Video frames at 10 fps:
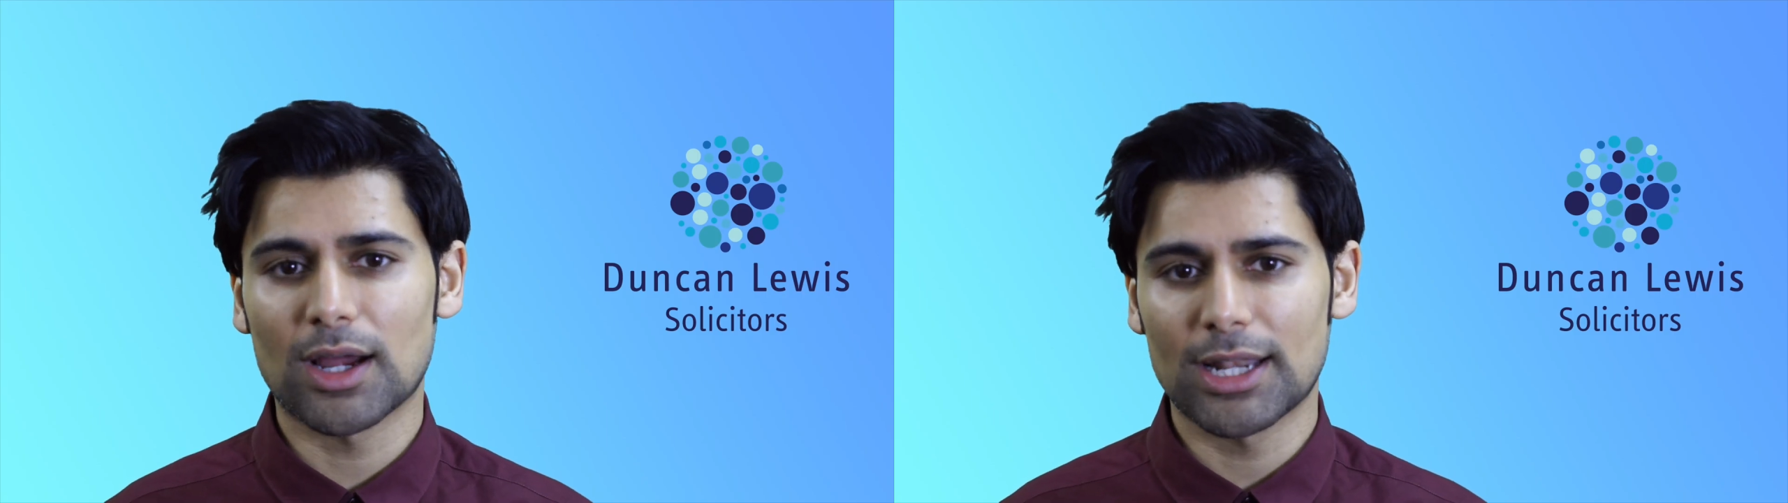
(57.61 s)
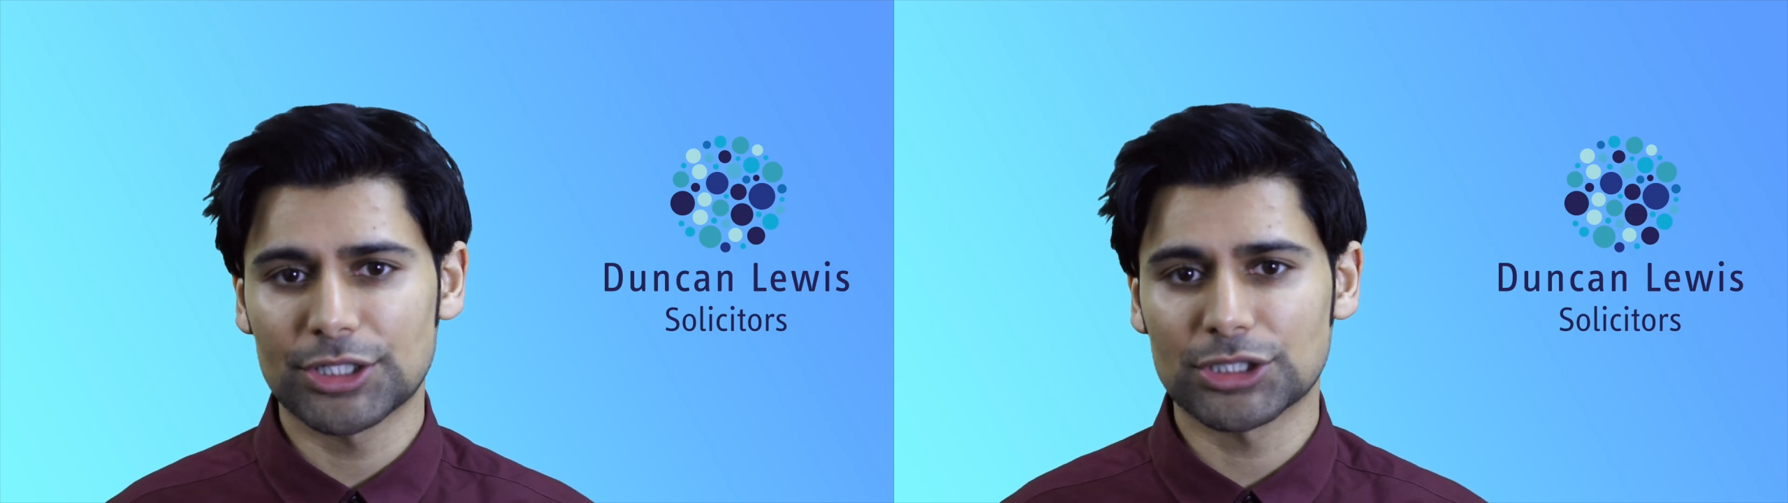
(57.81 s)

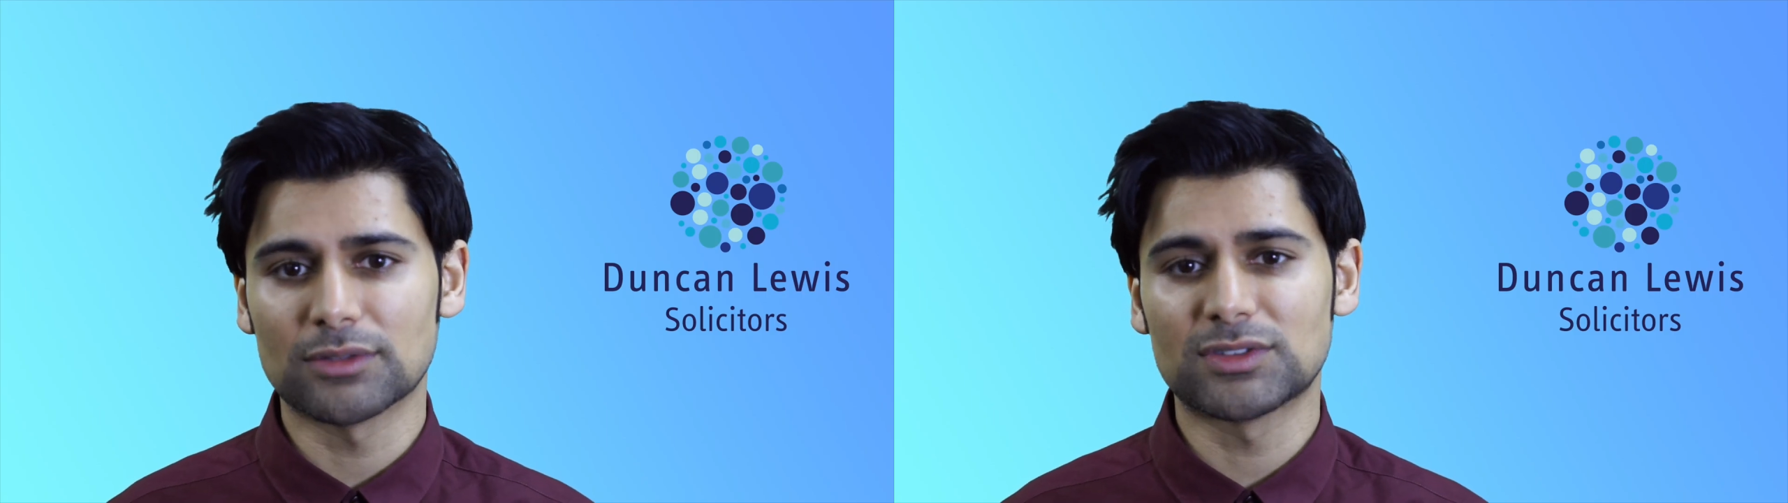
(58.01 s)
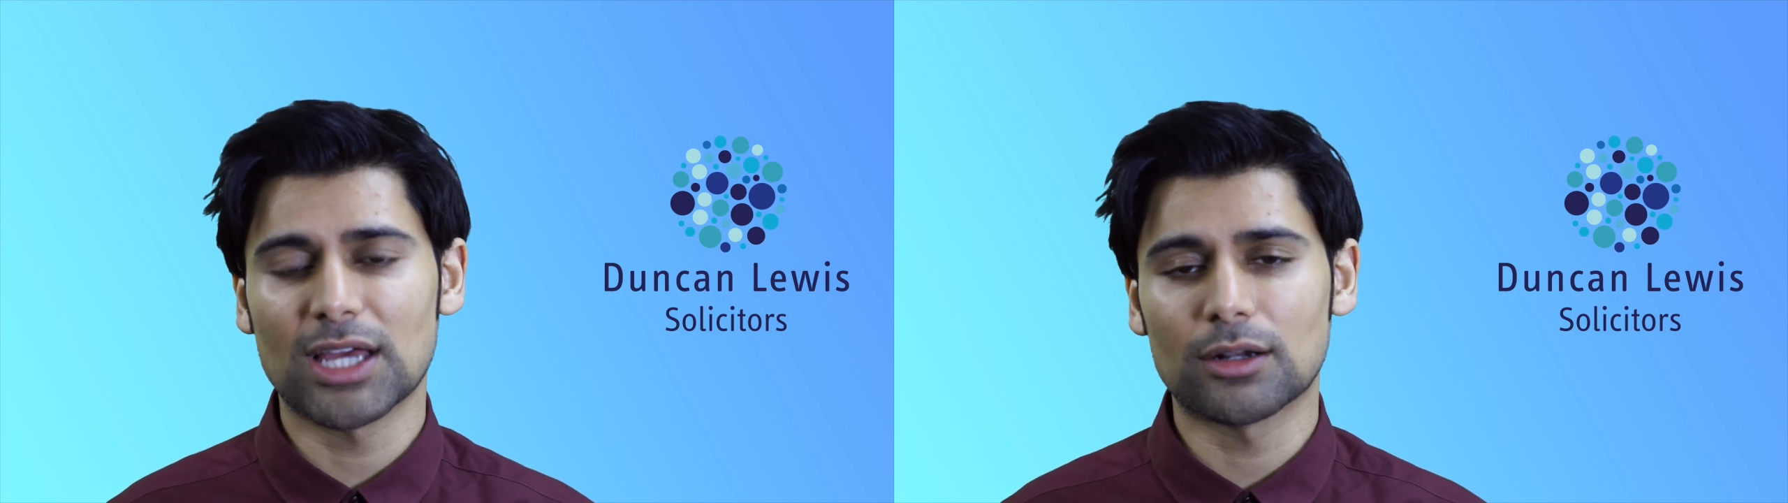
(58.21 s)

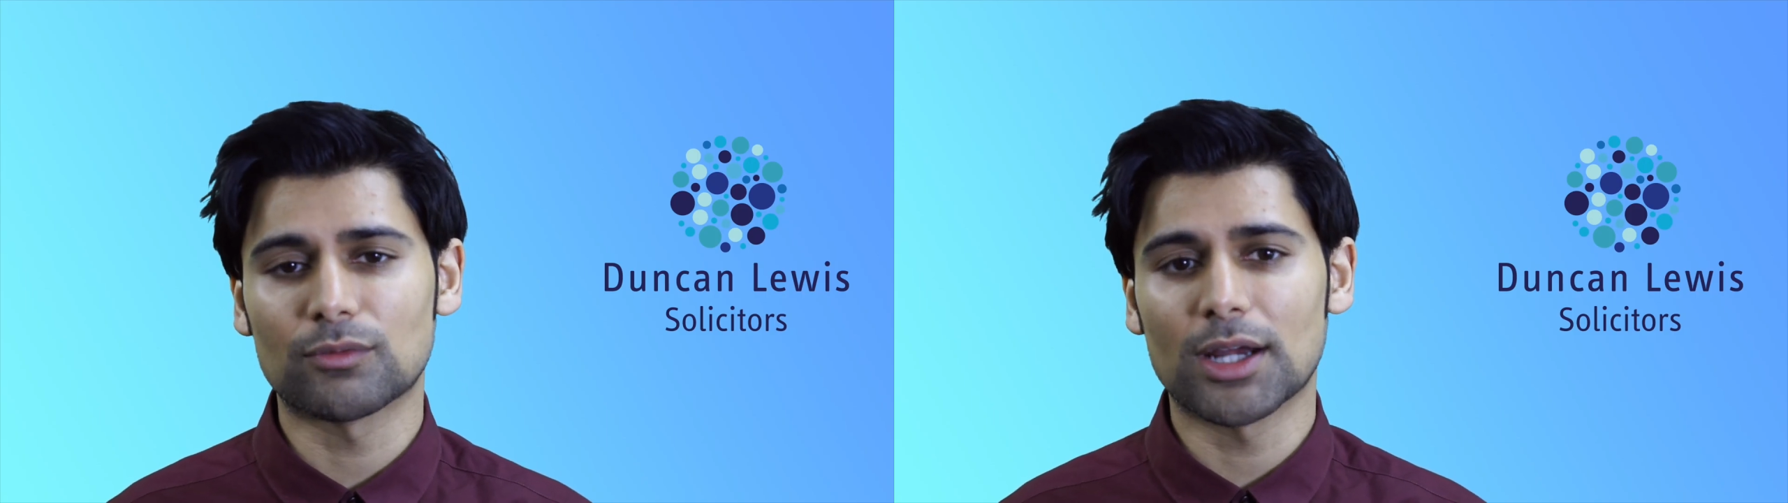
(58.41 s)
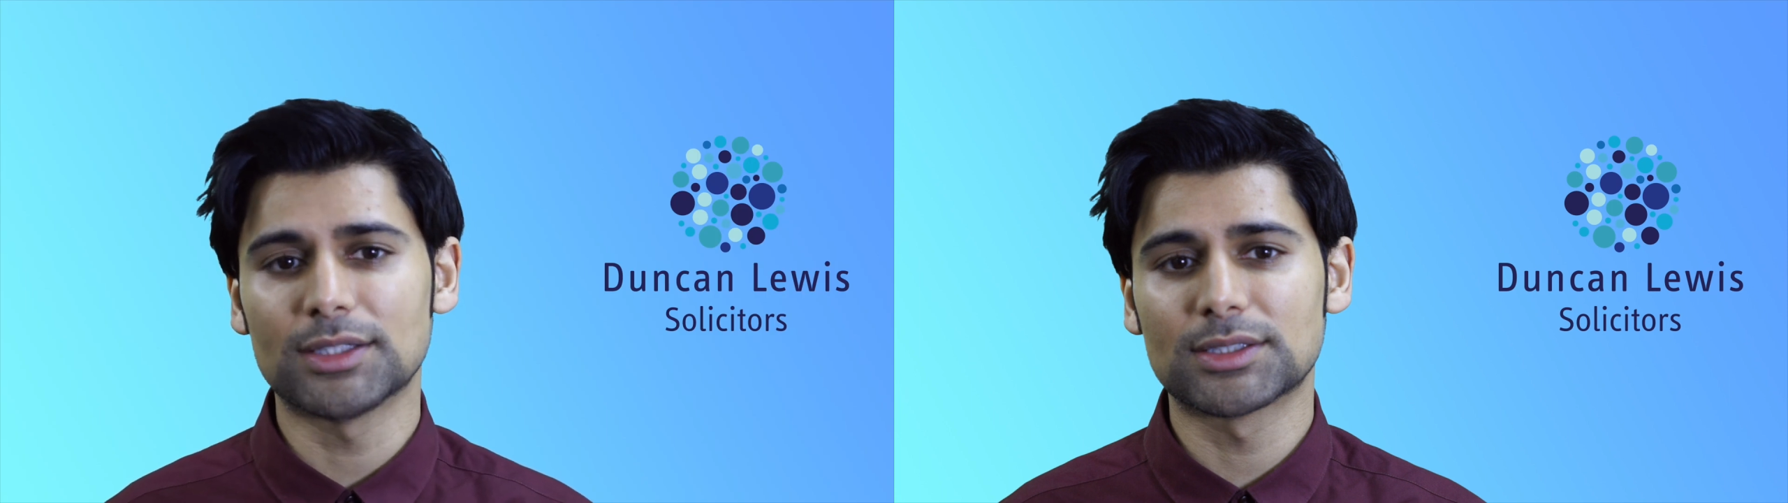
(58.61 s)
violation of
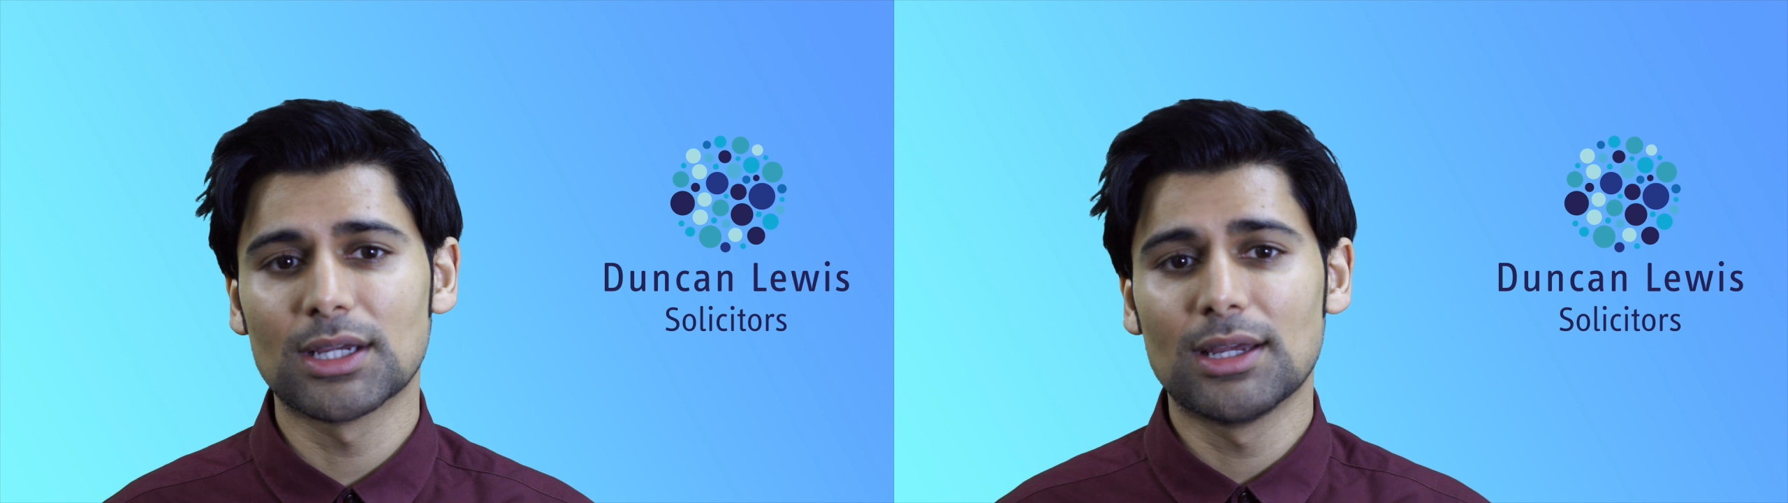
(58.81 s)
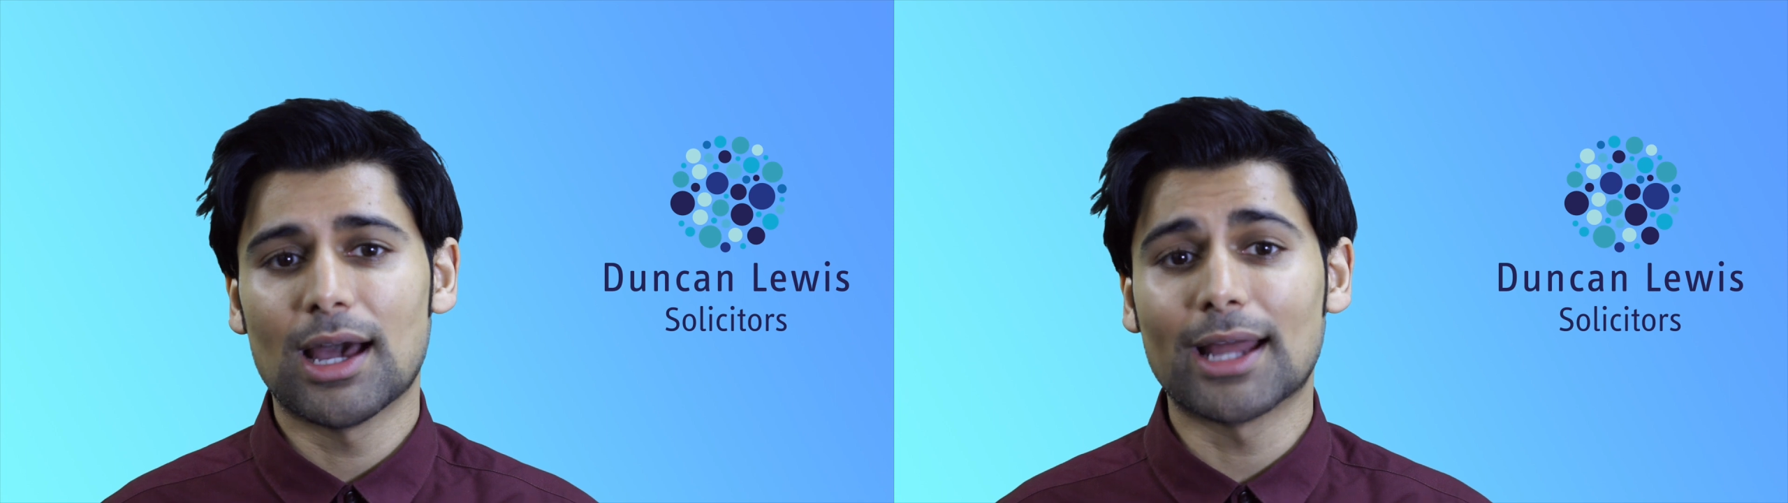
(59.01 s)
tenant rights